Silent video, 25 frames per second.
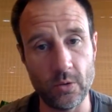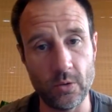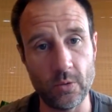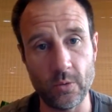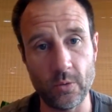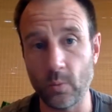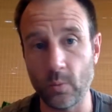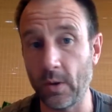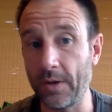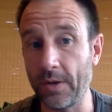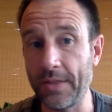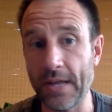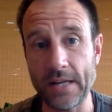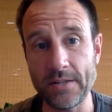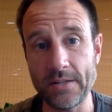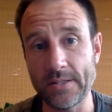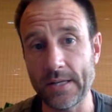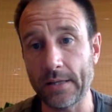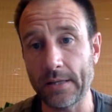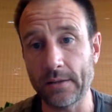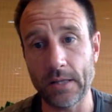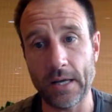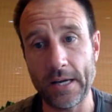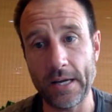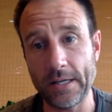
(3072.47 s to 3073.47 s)
when that
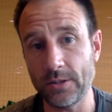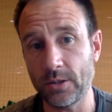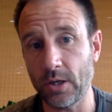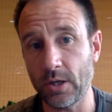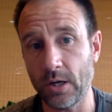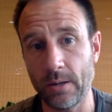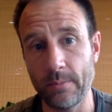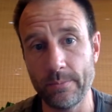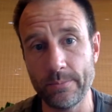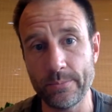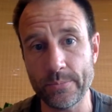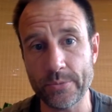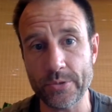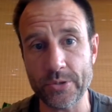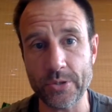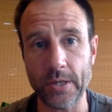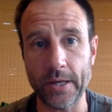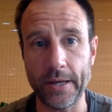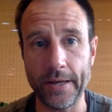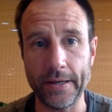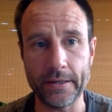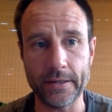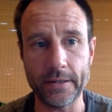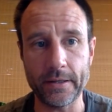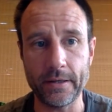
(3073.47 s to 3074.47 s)
deadline comes,
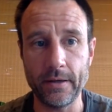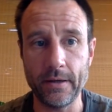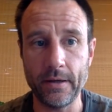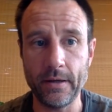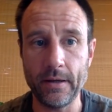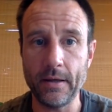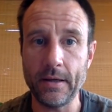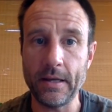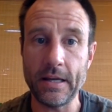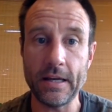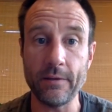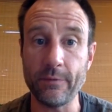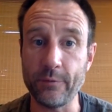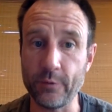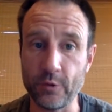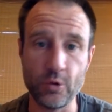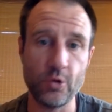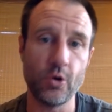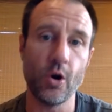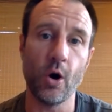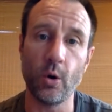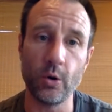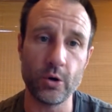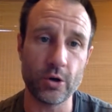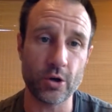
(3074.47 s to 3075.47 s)
like, if you
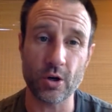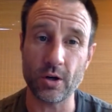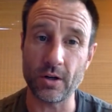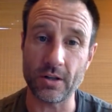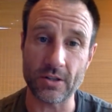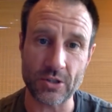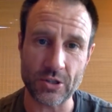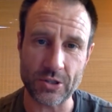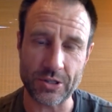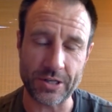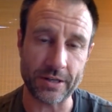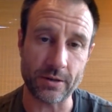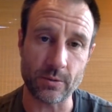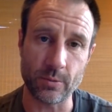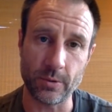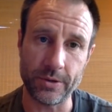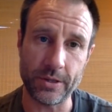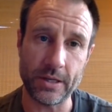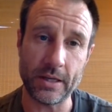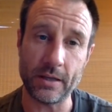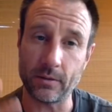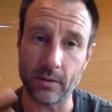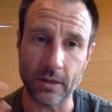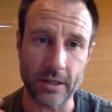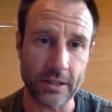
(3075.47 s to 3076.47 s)
know you're going to stick with
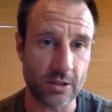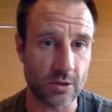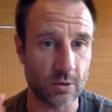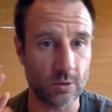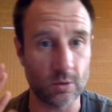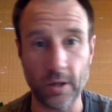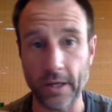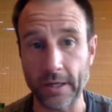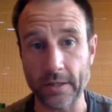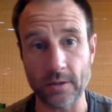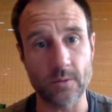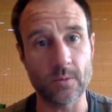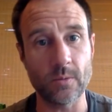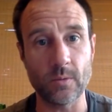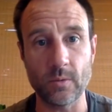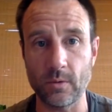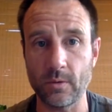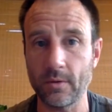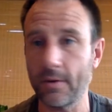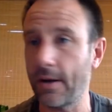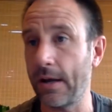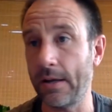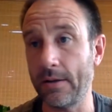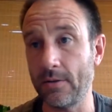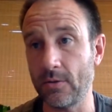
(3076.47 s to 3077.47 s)
it, like, you're like,
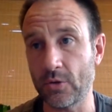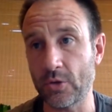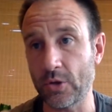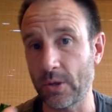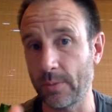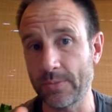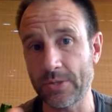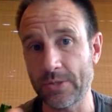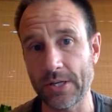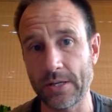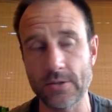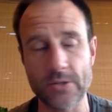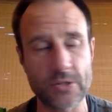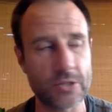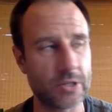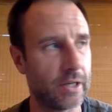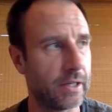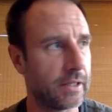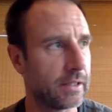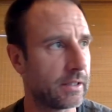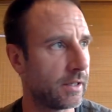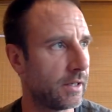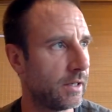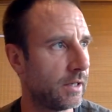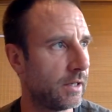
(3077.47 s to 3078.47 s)
in some sense,
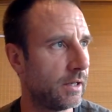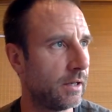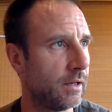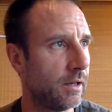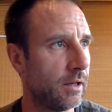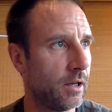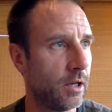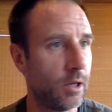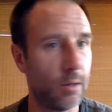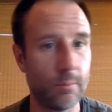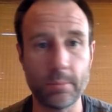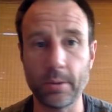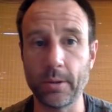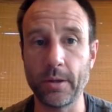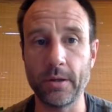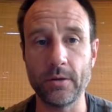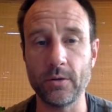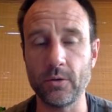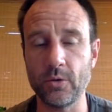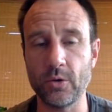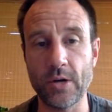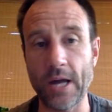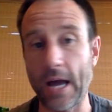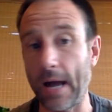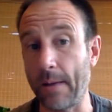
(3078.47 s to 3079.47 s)
like,
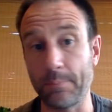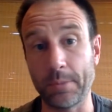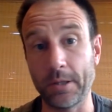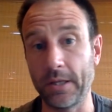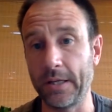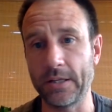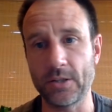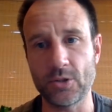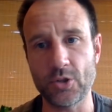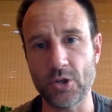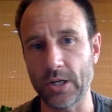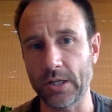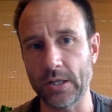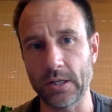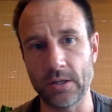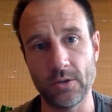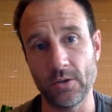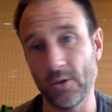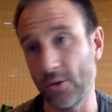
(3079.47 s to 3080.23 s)
you're not playing chicken.